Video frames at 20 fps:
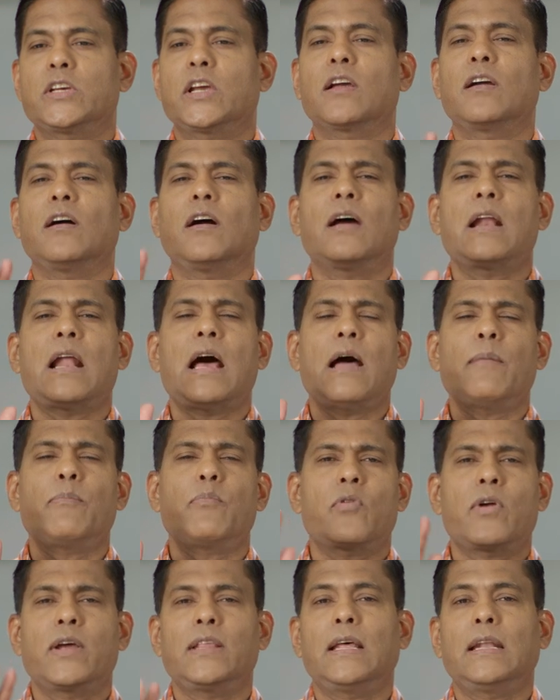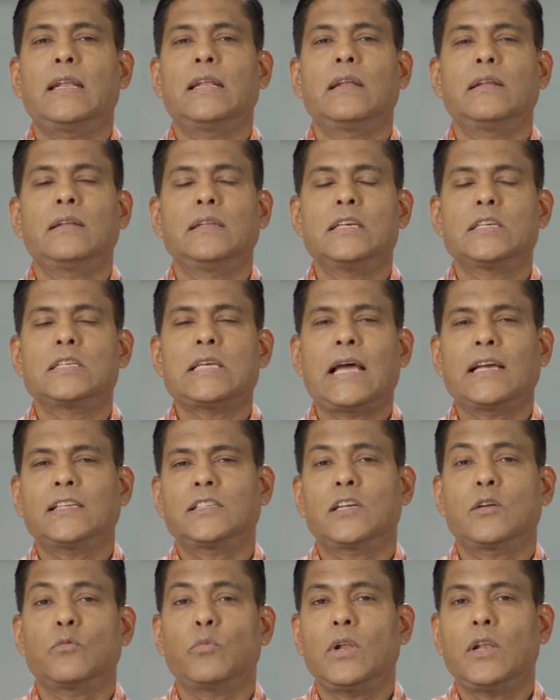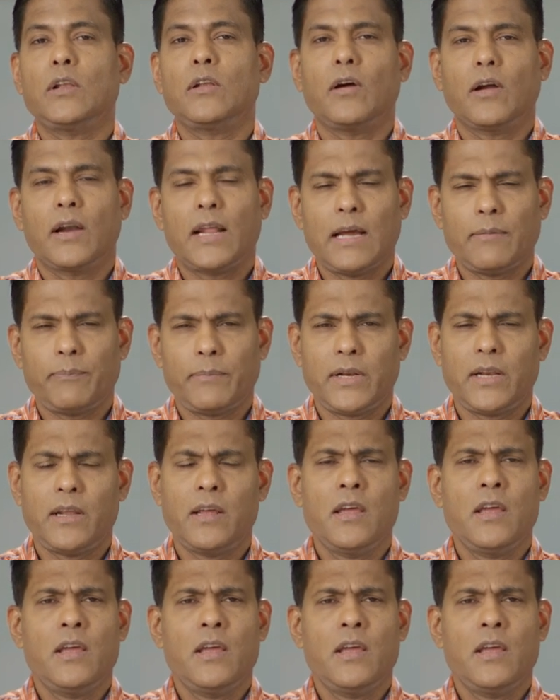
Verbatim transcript: God, I pray that this accident will not happen.